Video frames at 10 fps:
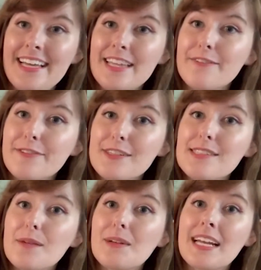the first
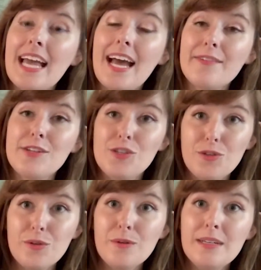thing we're going to have to
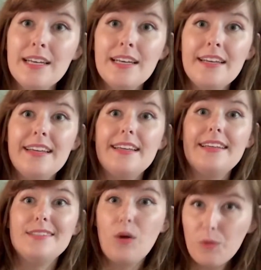do
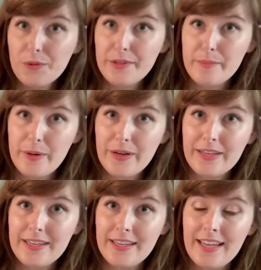is hold the book.
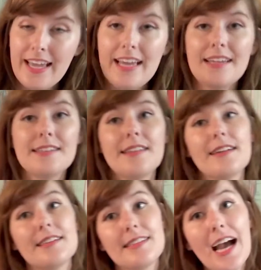And
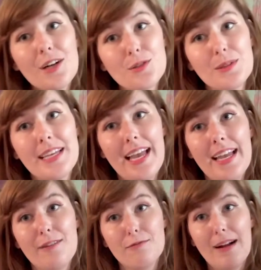there is actually
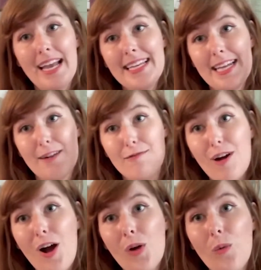a right and
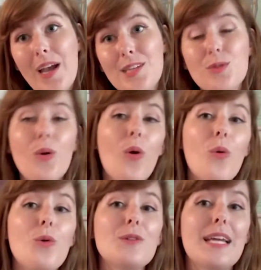wrong way to
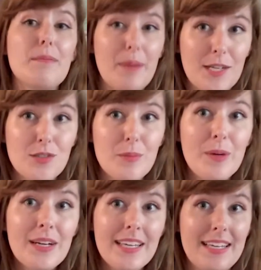hold a picture
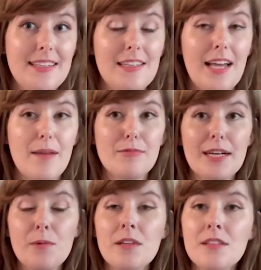book in the
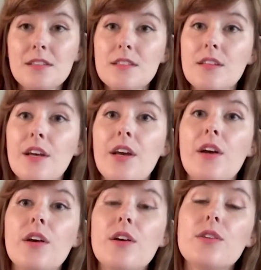library world.
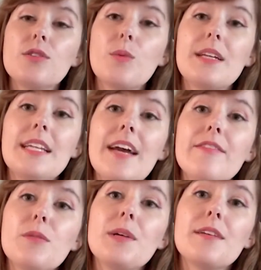So we
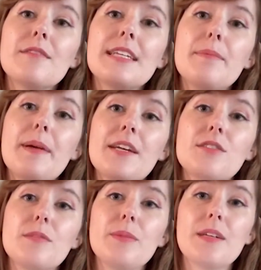never want to read a
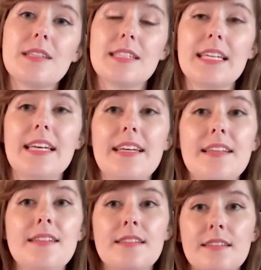picture book to
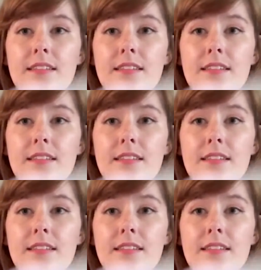kids